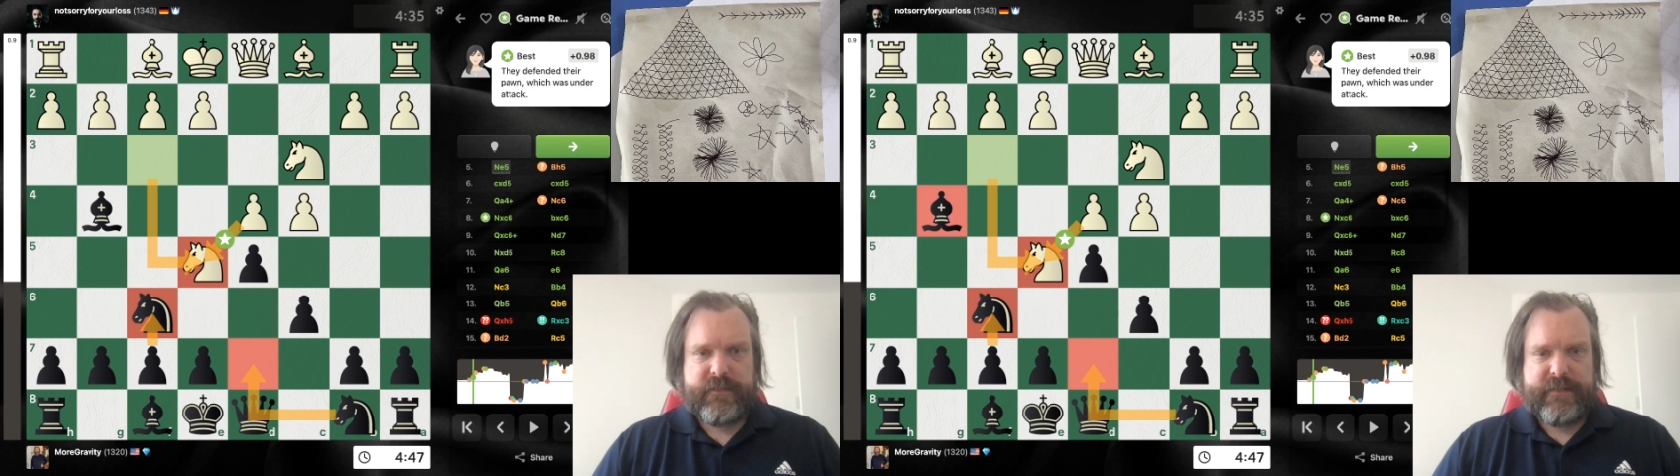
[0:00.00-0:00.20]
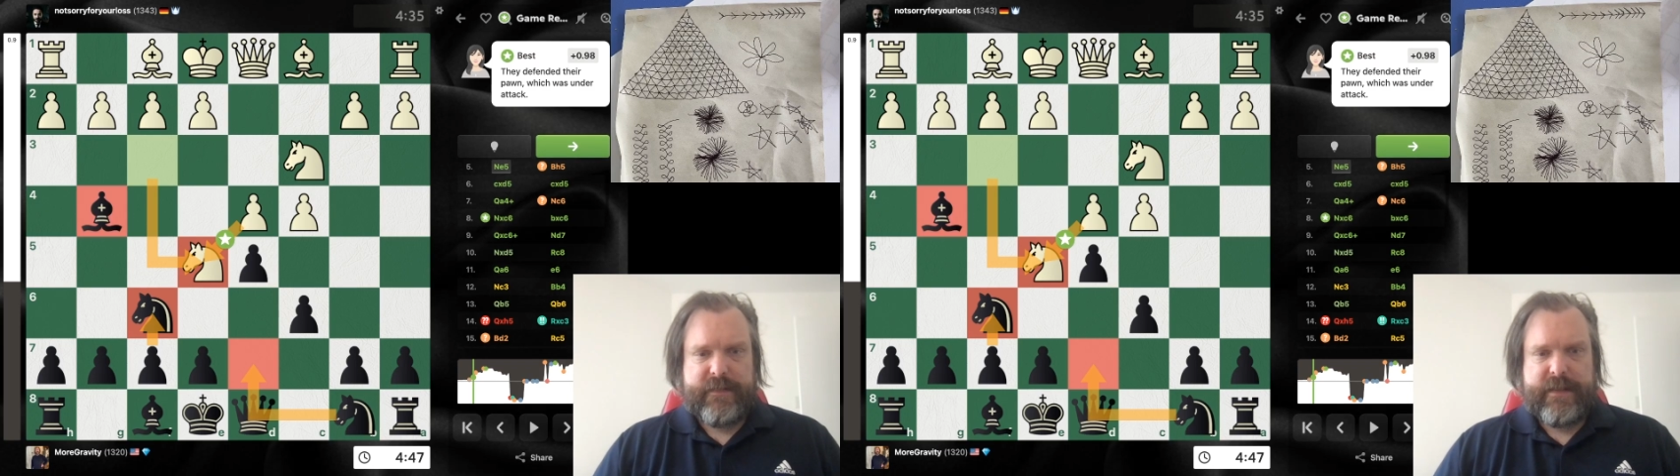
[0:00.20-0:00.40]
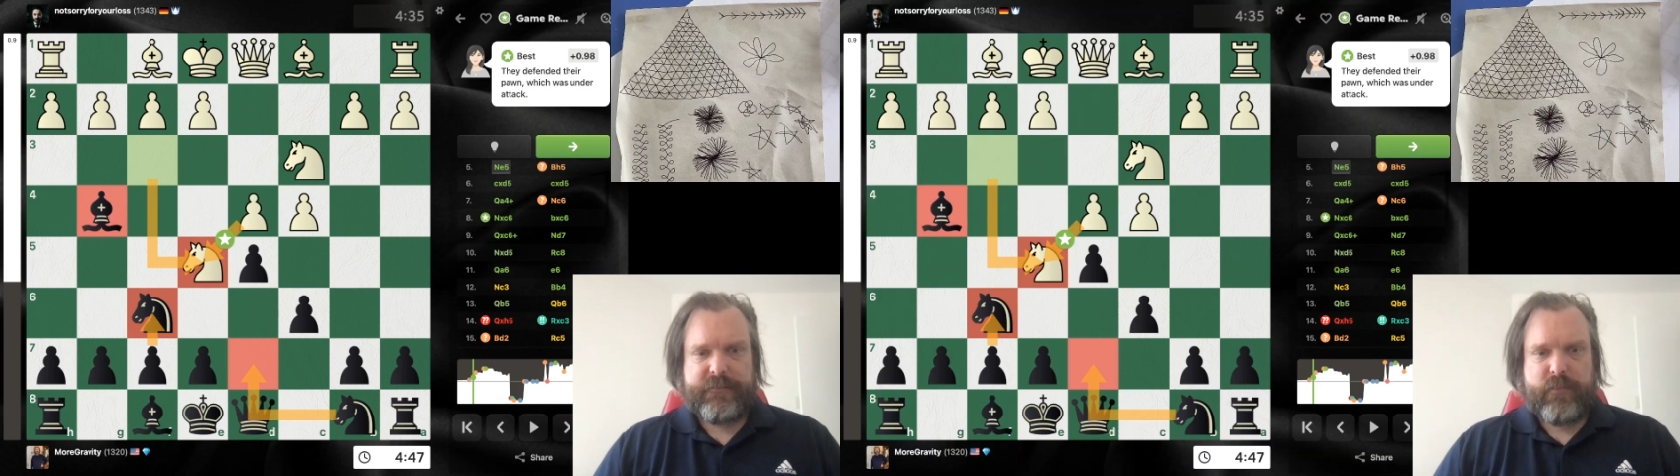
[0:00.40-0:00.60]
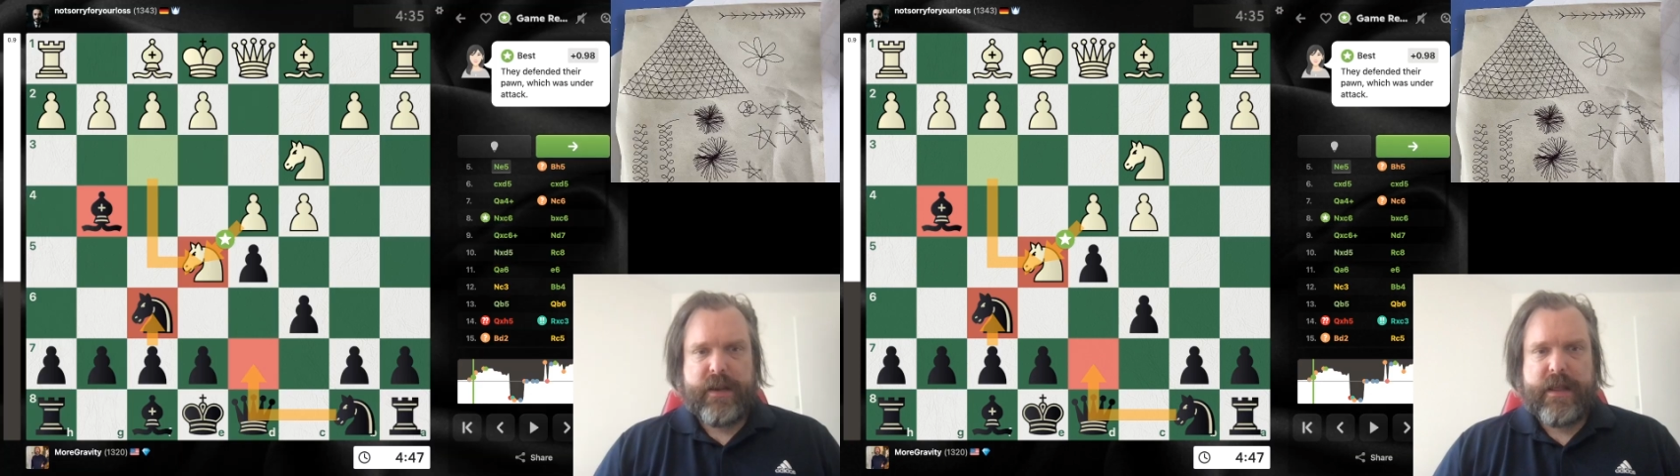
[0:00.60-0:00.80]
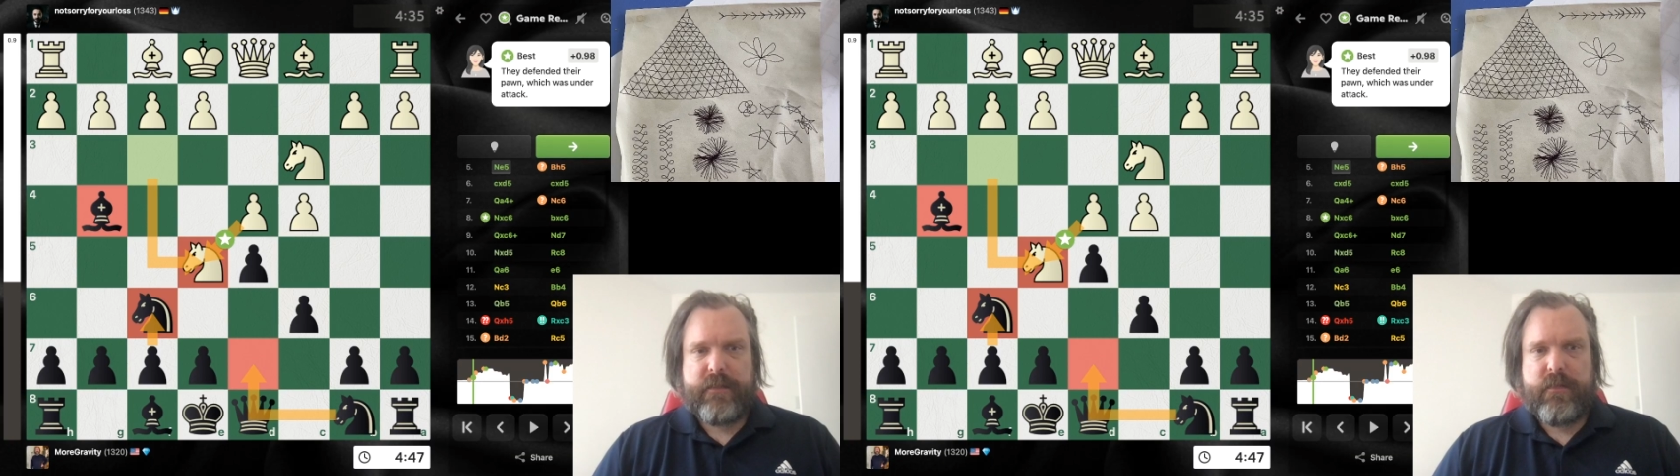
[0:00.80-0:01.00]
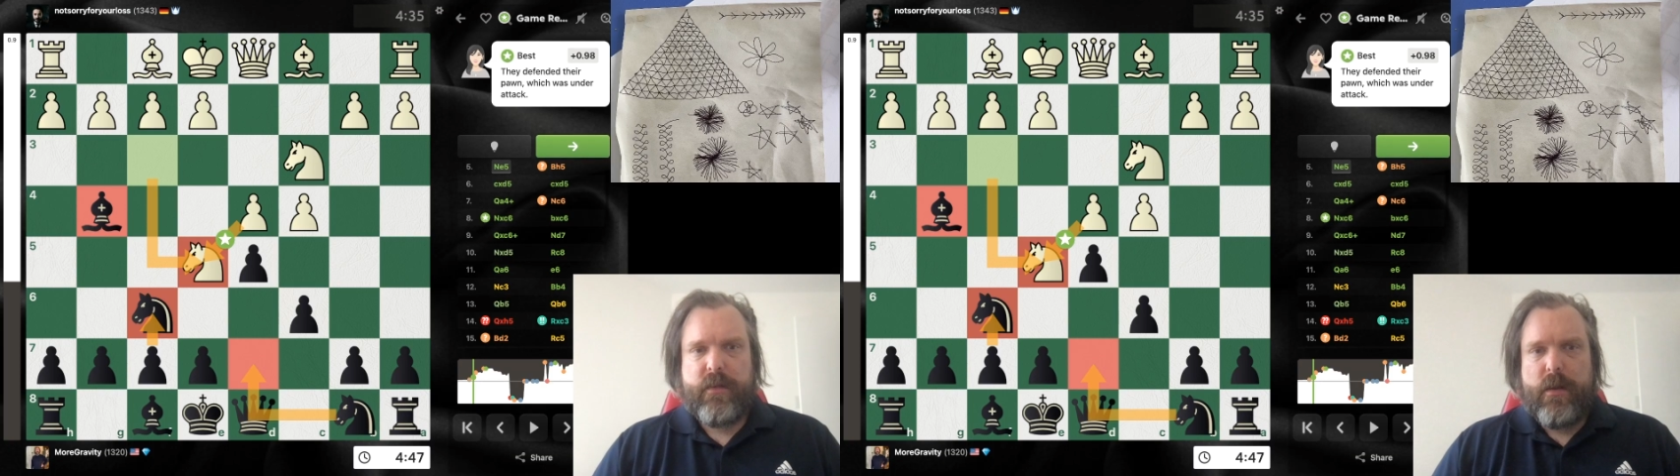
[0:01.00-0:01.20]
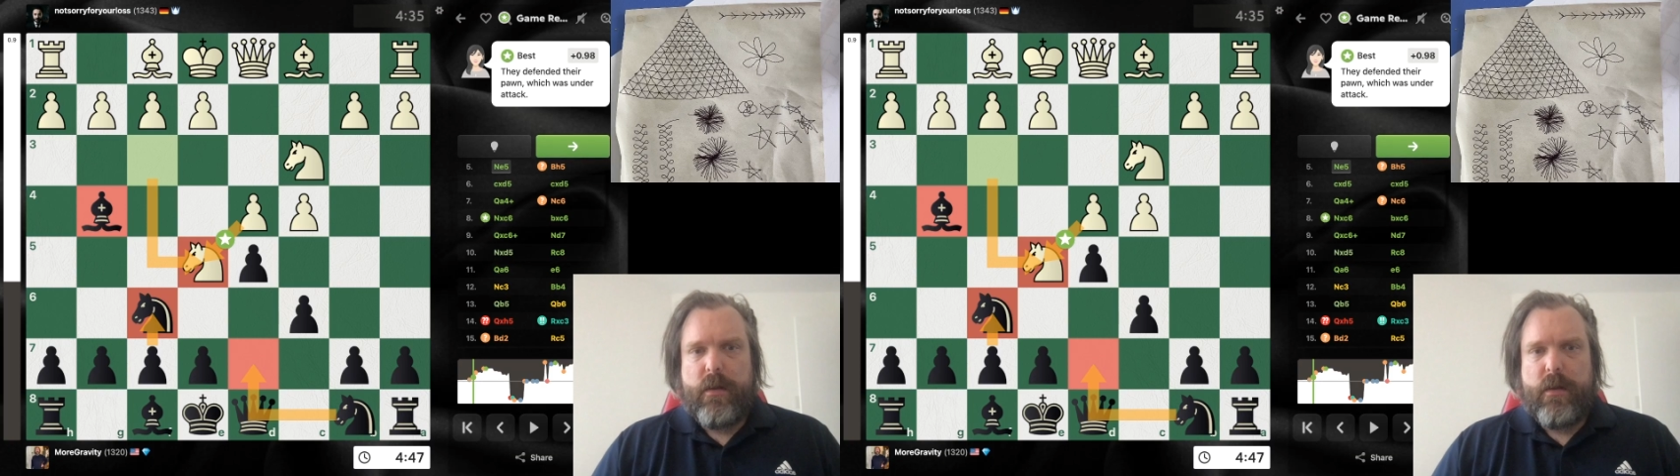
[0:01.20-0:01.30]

this hits right at